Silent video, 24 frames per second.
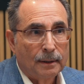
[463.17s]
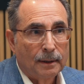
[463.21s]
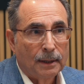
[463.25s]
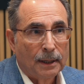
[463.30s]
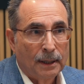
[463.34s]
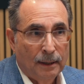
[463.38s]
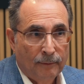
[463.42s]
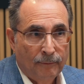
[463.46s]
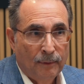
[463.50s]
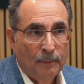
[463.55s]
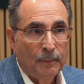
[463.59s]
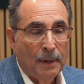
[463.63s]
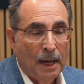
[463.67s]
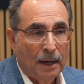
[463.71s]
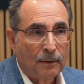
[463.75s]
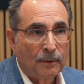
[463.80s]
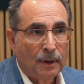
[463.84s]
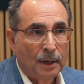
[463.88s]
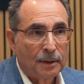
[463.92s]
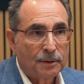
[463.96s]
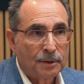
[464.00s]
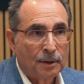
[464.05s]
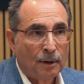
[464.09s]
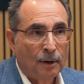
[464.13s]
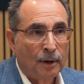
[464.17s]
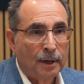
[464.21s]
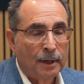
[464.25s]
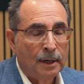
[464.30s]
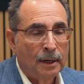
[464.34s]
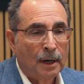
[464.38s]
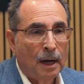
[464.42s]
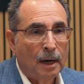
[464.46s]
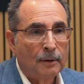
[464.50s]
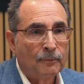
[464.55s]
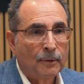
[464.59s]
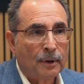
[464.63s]

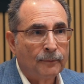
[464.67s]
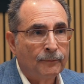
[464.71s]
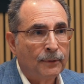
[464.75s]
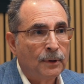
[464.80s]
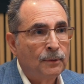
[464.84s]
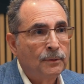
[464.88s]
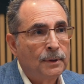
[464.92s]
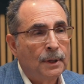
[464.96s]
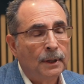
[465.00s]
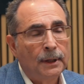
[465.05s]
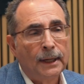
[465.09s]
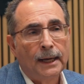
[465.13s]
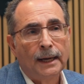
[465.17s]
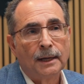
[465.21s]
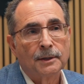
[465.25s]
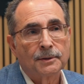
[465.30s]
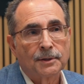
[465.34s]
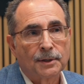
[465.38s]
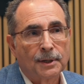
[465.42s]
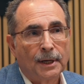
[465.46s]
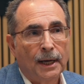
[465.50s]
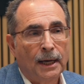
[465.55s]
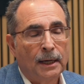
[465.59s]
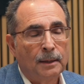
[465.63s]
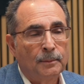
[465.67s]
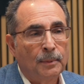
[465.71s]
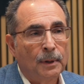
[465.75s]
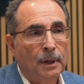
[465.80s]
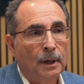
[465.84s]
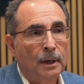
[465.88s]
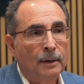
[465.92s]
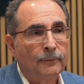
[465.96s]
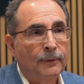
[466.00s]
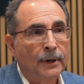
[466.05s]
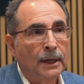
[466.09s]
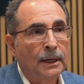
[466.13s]
and I reviewed the landscape
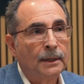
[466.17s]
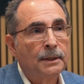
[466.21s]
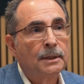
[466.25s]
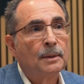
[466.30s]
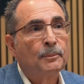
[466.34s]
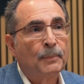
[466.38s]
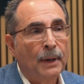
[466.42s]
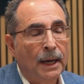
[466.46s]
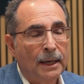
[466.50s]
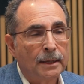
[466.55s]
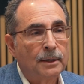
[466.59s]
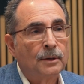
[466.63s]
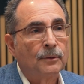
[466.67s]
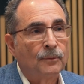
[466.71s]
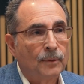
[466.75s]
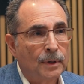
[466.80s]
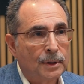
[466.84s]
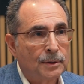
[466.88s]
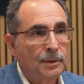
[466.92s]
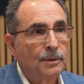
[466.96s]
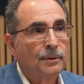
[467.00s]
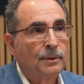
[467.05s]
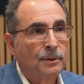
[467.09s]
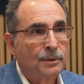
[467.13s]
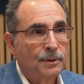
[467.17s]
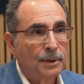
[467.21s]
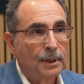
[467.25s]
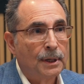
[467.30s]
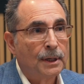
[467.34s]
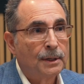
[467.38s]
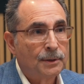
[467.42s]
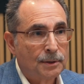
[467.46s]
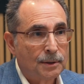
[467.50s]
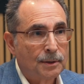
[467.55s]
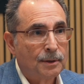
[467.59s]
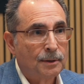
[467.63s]
of independent research
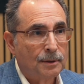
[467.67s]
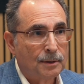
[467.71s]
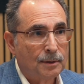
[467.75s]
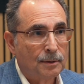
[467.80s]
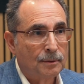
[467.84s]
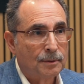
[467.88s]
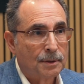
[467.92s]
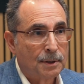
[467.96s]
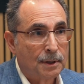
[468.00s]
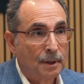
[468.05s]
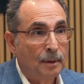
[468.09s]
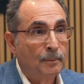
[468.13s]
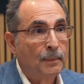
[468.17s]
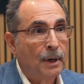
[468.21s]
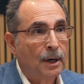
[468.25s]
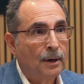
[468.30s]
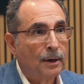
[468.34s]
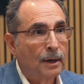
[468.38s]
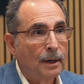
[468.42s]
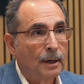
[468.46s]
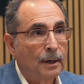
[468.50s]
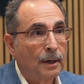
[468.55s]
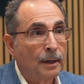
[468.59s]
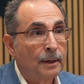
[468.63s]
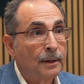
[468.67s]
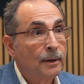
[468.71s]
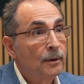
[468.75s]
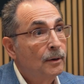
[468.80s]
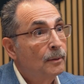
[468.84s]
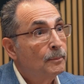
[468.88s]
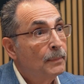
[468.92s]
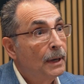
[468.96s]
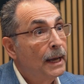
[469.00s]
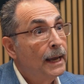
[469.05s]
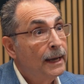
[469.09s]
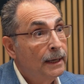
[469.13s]
institutes in America, and there
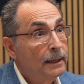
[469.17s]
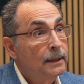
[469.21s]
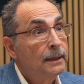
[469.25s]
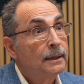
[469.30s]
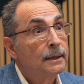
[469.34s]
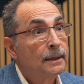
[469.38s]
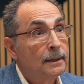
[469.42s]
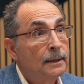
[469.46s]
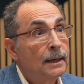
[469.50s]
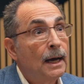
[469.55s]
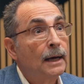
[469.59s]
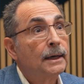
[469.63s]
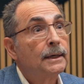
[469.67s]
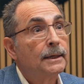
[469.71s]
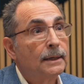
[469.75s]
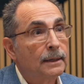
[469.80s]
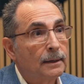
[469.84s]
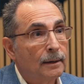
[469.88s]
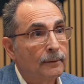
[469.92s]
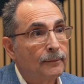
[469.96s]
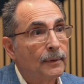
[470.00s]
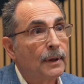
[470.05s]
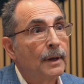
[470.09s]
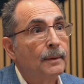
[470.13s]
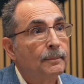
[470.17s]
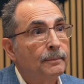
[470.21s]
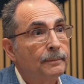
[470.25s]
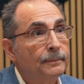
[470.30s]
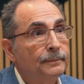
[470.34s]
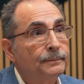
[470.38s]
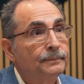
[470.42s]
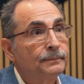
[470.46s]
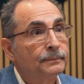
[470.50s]
are 80 to 90 of them,